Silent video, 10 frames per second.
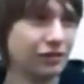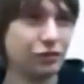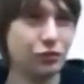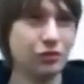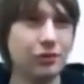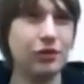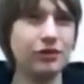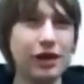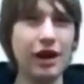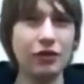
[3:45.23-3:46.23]
at the school computer.
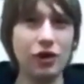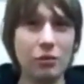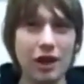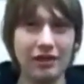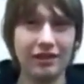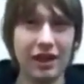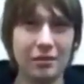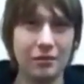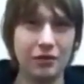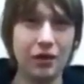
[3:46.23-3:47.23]
Brandon I got in trouble like last
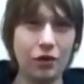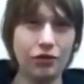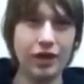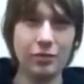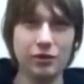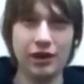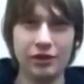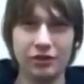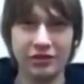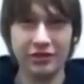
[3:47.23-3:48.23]
time. All those
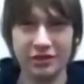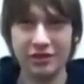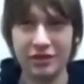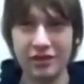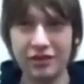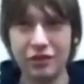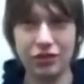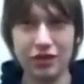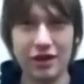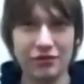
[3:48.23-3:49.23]
emulators and
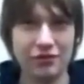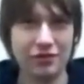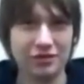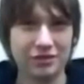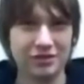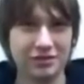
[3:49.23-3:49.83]
StarCraft. Are you still